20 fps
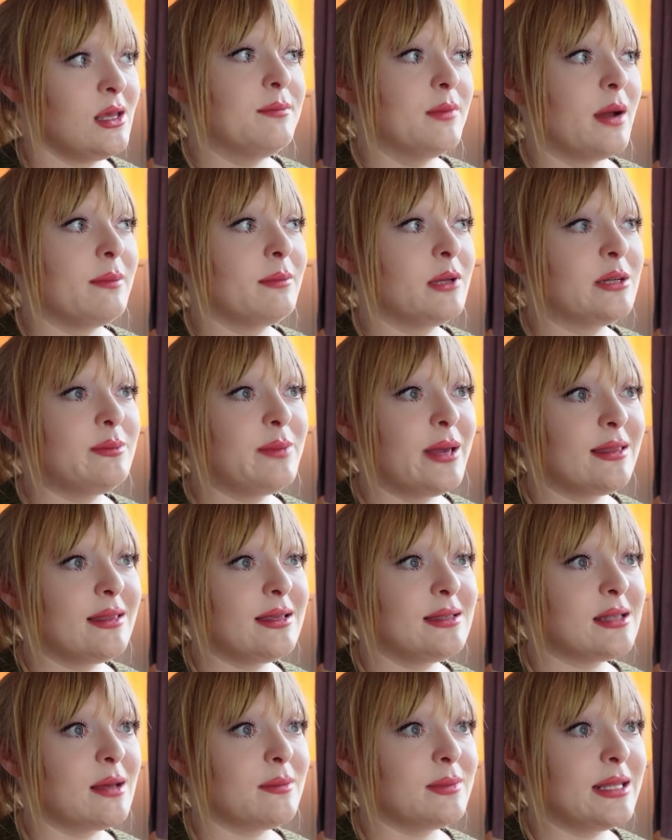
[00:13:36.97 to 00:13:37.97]
I'm going to pick
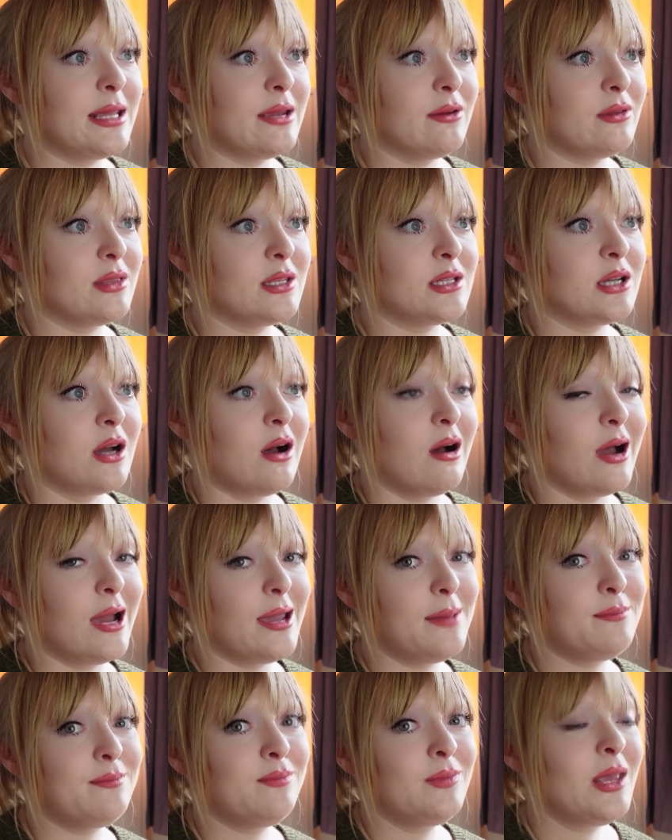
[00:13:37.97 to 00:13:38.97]
these up nearer the
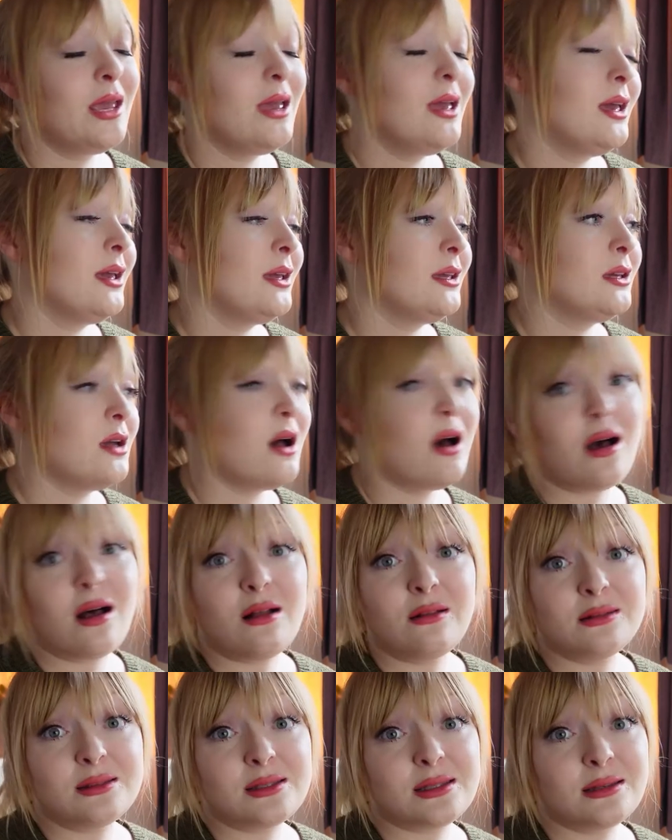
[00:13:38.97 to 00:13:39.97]
time.
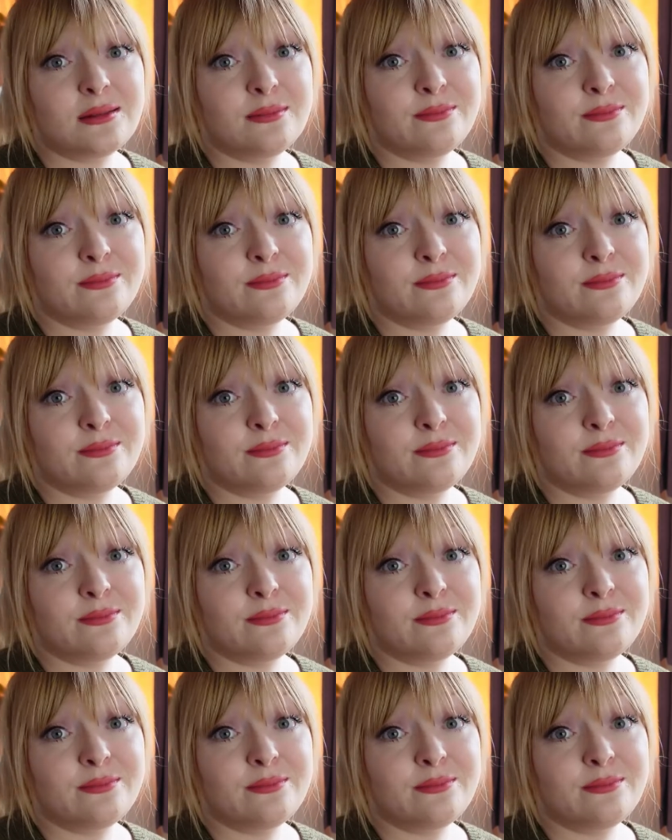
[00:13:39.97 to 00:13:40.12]
Girls,